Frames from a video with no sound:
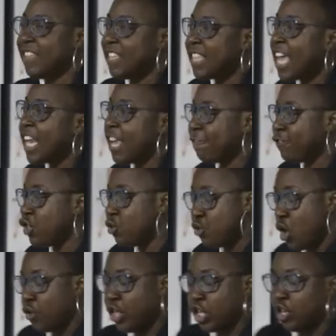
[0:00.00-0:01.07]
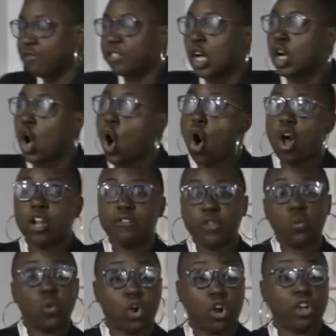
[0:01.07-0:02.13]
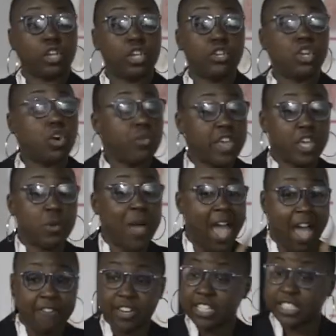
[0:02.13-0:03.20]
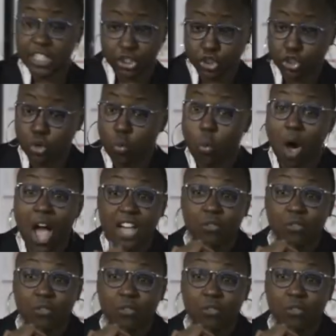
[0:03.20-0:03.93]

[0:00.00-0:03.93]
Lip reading: That if you know that you've done all of the work, you know that you have an intentional why